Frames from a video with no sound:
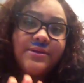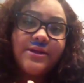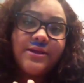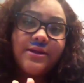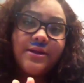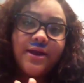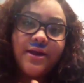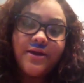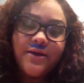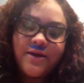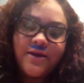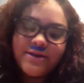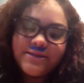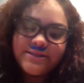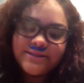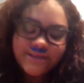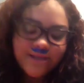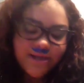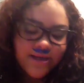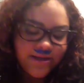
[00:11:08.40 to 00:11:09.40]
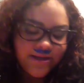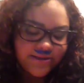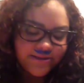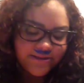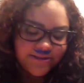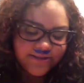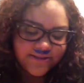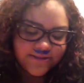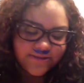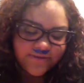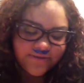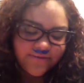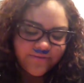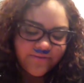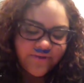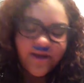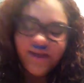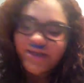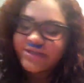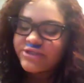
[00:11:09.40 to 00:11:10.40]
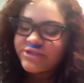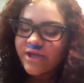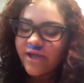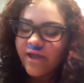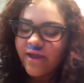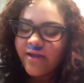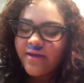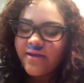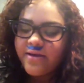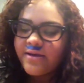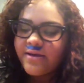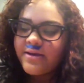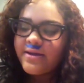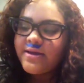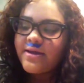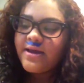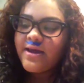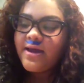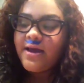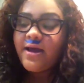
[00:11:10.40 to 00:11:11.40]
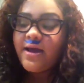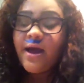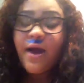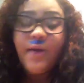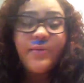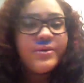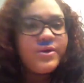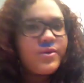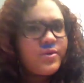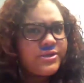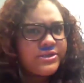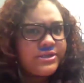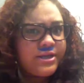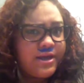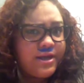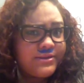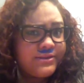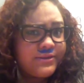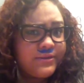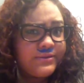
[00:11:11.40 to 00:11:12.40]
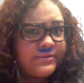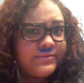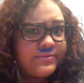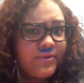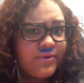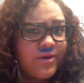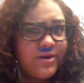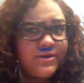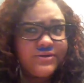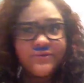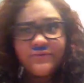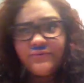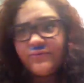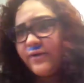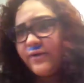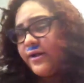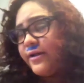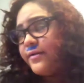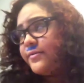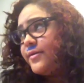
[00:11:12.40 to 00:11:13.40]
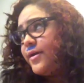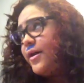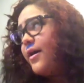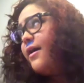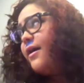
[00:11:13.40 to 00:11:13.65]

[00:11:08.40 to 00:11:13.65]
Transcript: hilarious. She's a funny chick. I wonder where she gets her inspiration from.